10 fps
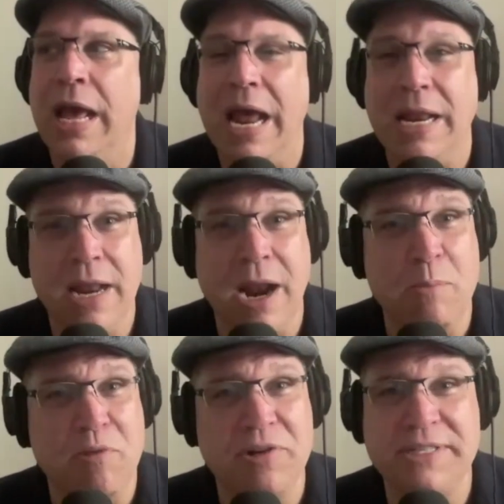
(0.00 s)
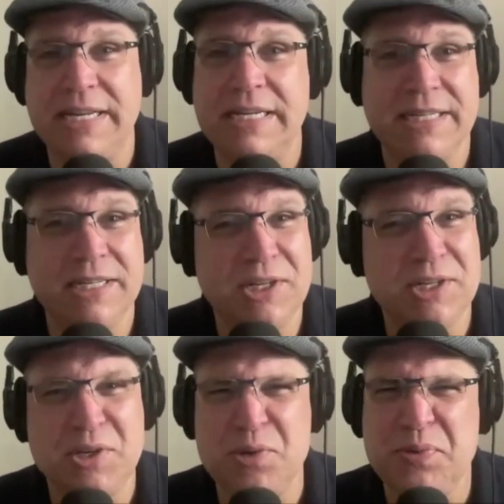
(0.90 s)
And then I proceeded to
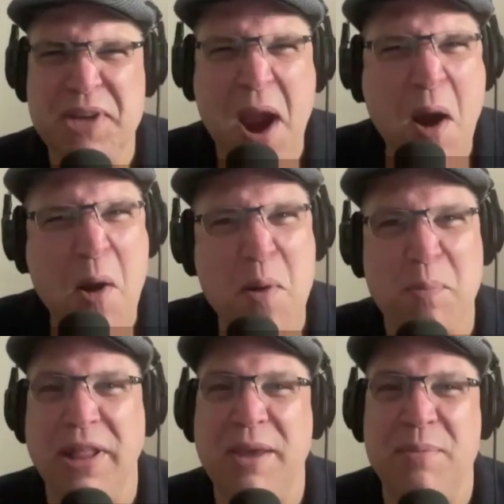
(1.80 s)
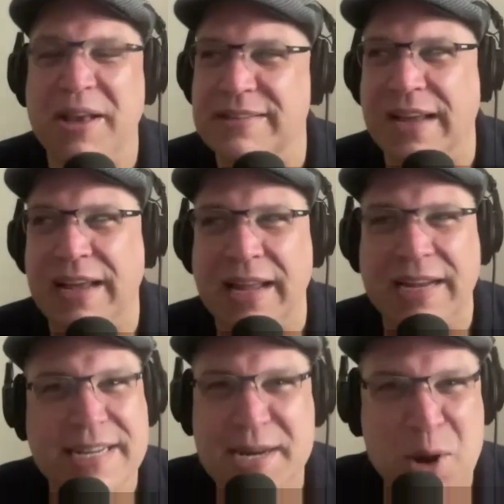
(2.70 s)
just do terribly because I like
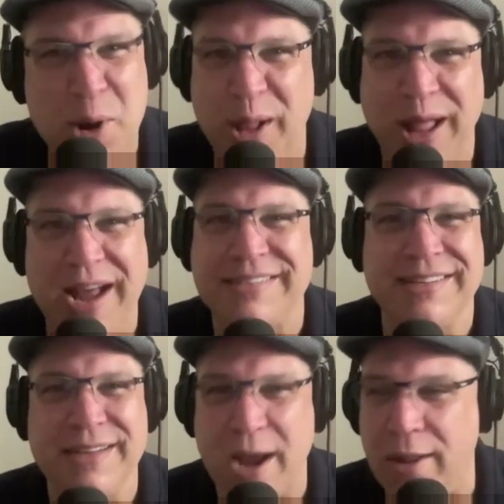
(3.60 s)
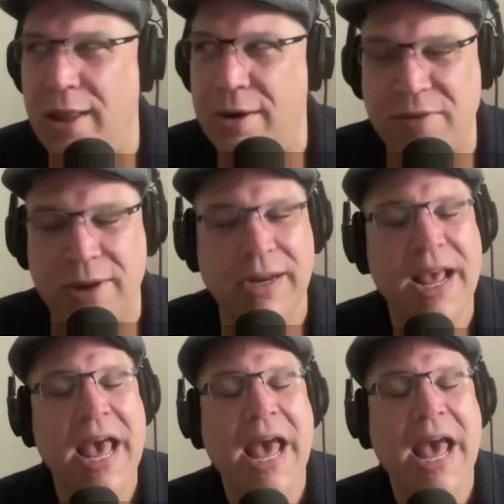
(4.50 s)
didn't go to class and had a lot of fun.